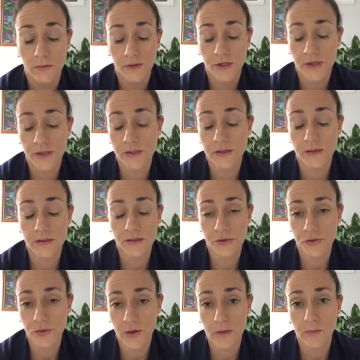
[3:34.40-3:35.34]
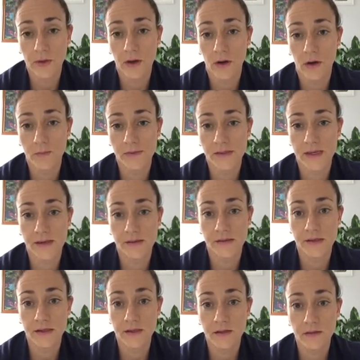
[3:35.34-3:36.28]
she's extremely
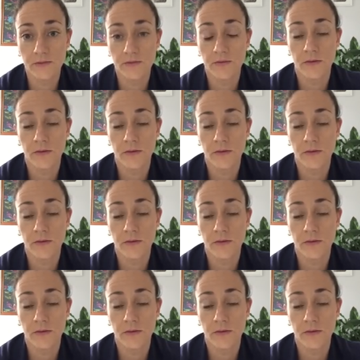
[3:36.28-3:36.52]
hypertensive.